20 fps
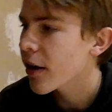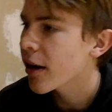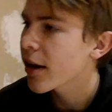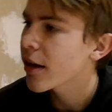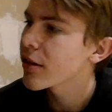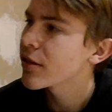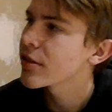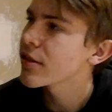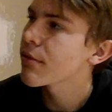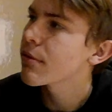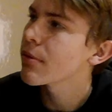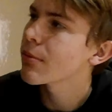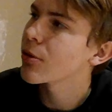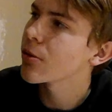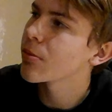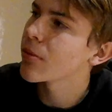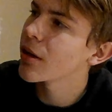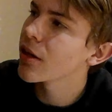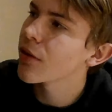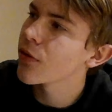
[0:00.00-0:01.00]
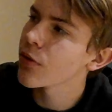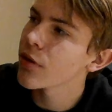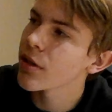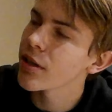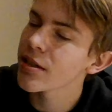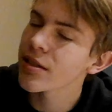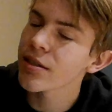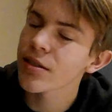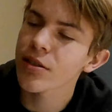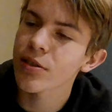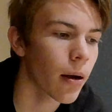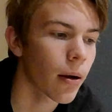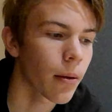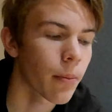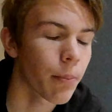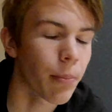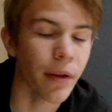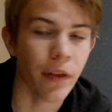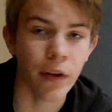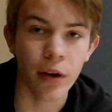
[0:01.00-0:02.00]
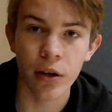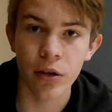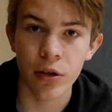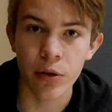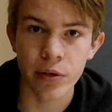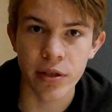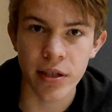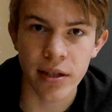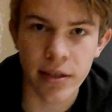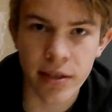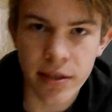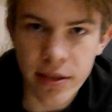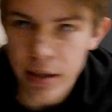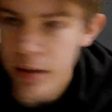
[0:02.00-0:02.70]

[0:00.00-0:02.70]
I had to save up more money for this. But the good news is,